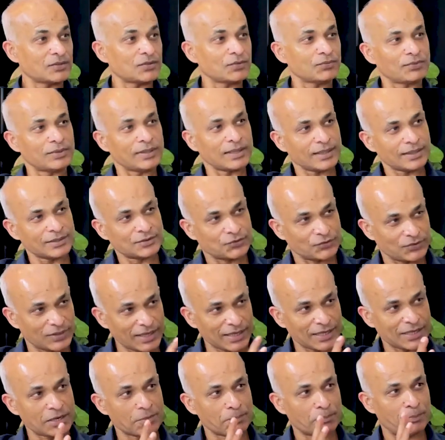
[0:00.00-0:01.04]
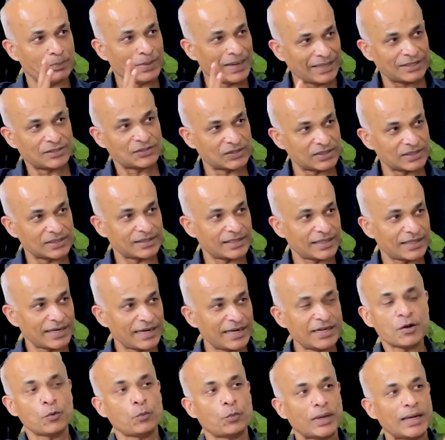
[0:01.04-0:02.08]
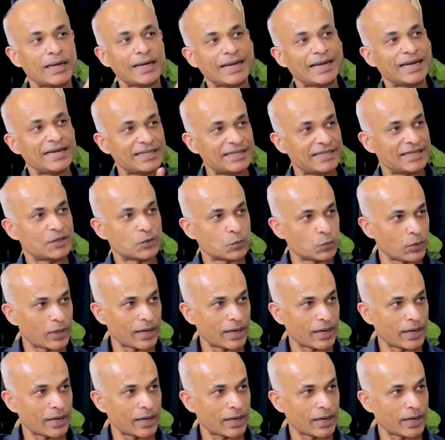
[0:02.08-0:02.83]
really a big city in a very Indian